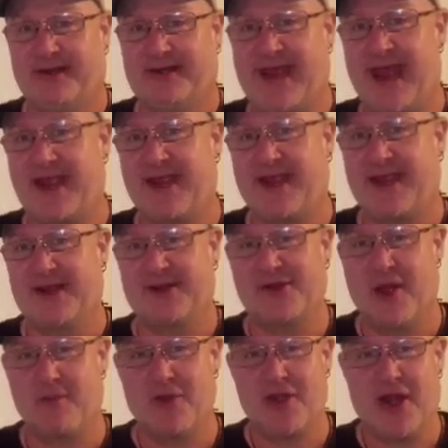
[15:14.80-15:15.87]
Tech
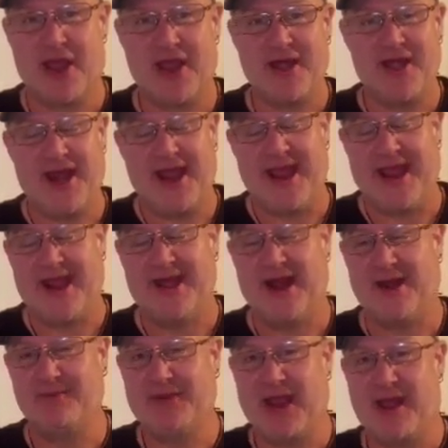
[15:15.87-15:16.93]
number 9, and
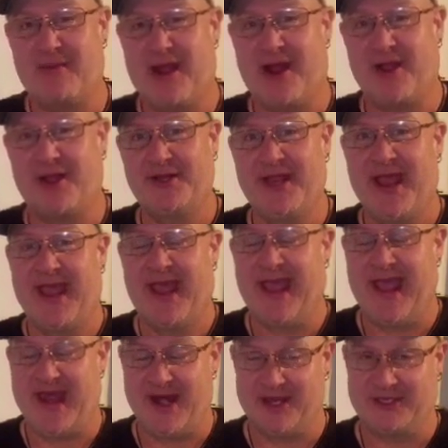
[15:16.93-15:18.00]
I'm Tom Holland,
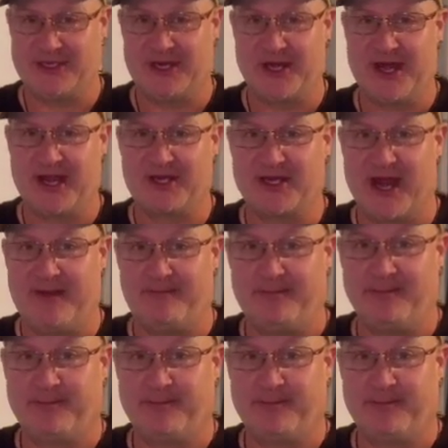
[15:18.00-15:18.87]
and I'll see you next time.